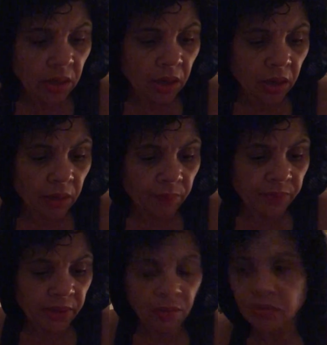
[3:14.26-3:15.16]

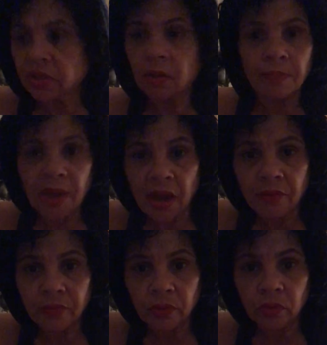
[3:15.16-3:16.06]
that he was in the
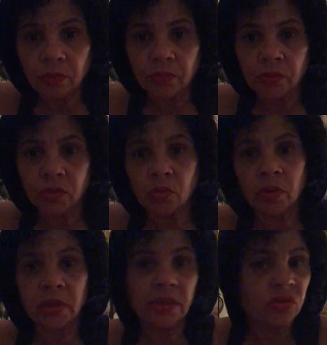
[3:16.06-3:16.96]
bathroom
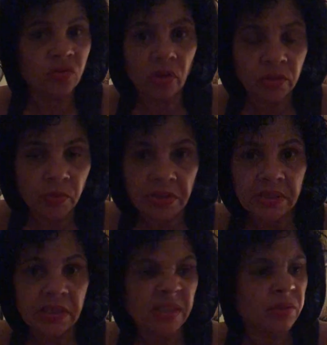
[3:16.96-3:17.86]
doing his drugs with his
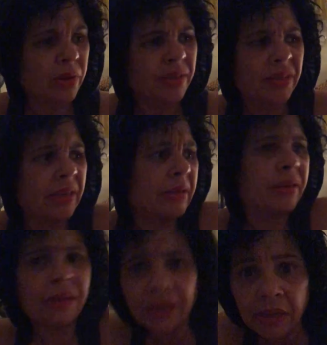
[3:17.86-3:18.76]
sister. I didn't
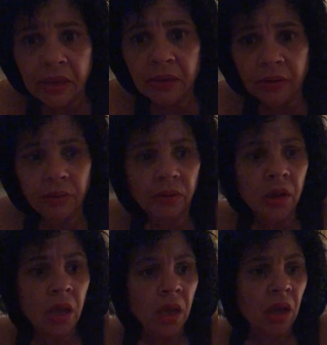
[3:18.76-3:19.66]
care
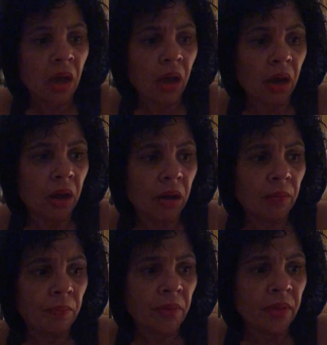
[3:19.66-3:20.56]

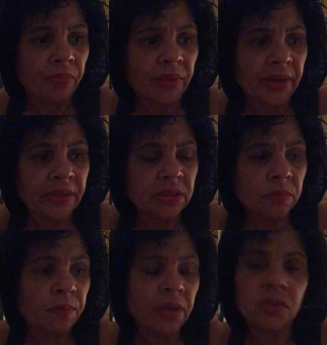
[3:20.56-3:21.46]
that I
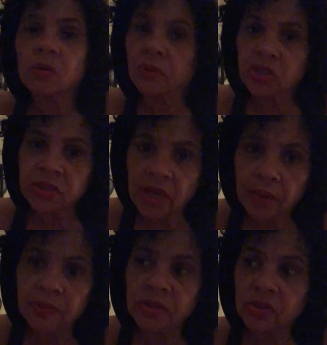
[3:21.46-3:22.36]
spent so much
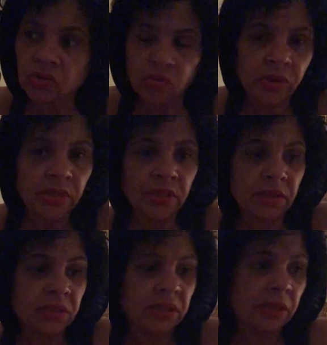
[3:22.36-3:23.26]
time in the streets
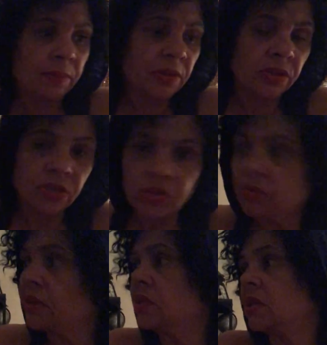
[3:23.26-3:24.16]
and sleeping in the
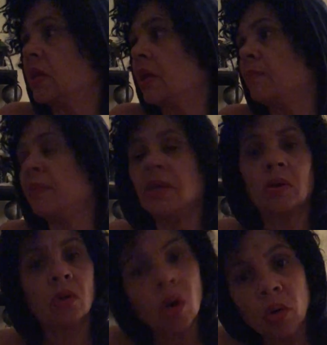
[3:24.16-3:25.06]
streets, and
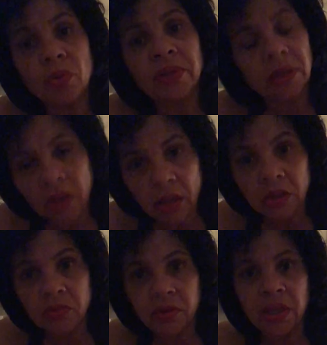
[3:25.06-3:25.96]
being cold and
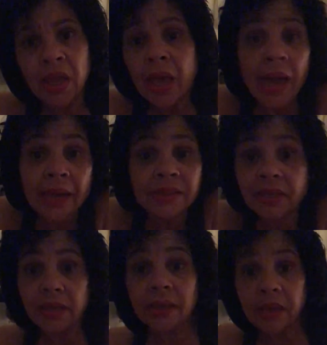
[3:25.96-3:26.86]
hungry. I
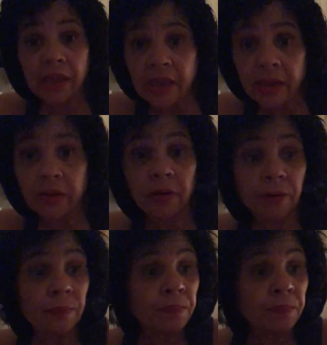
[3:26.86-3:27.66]
didn't care